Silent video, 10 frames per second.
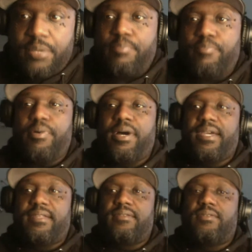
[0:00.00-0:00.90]

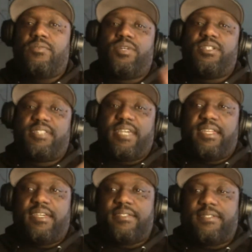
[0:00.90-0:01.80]
but we'll say
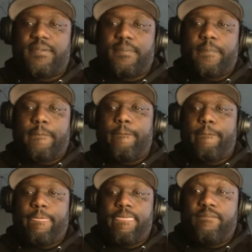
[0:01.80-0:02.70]
this:
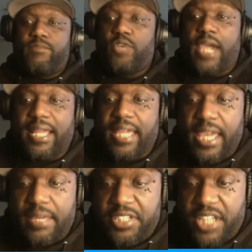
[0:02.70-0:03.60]
you got a
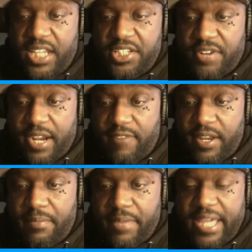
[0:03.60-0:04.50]
game changer at
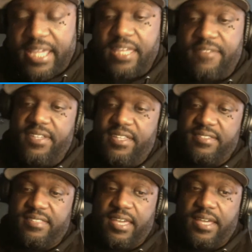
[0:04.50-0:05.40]
running back if he can
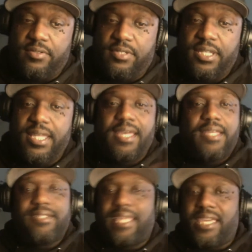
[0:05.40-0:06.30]
stay healthy.
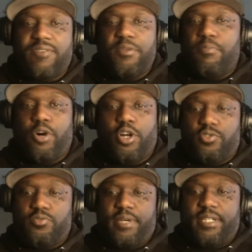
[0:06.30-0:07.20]
They give him the ball
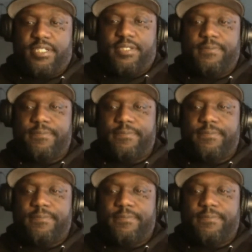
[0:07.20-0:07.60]
too much.